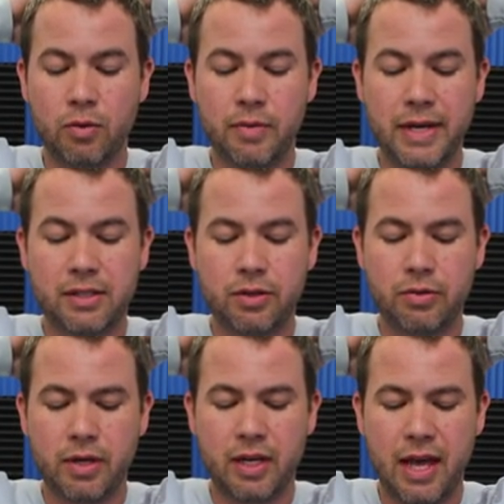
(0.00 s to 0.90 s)
What am I
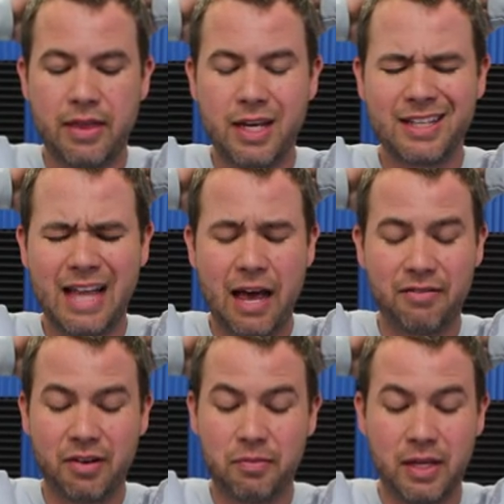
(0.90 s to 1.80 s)
doing? And then he
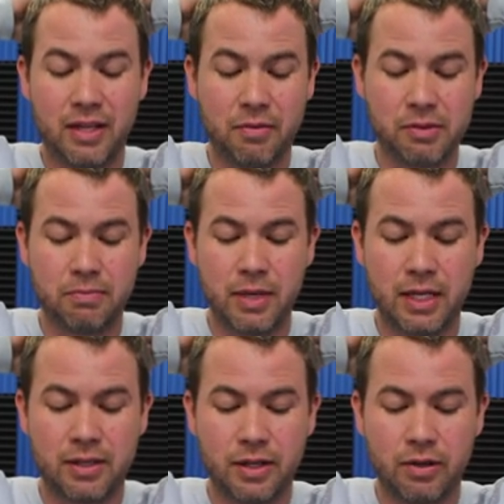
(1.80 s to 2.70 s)
laughed at me, and that was
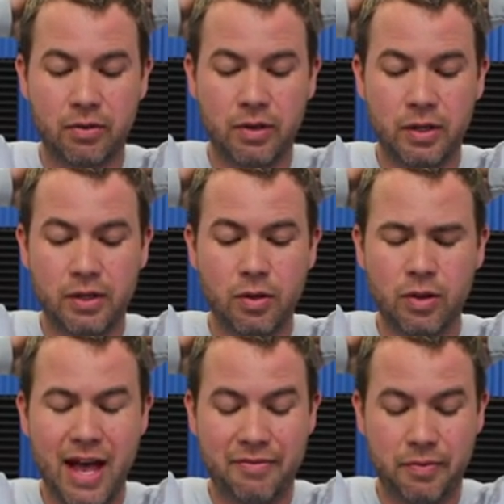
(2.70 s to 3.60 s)
mean too.
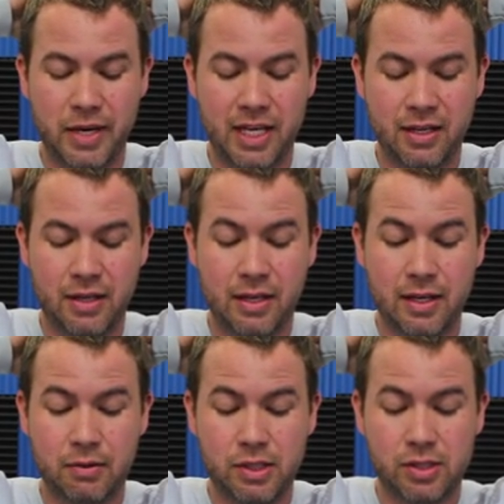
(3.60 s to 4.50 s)
Don't laugh at me.
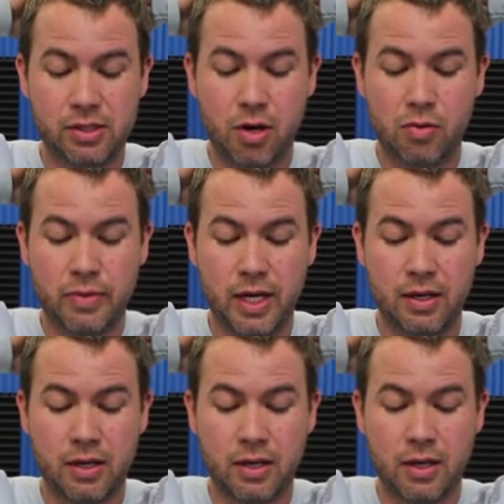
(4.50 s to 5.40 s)
That was so mean.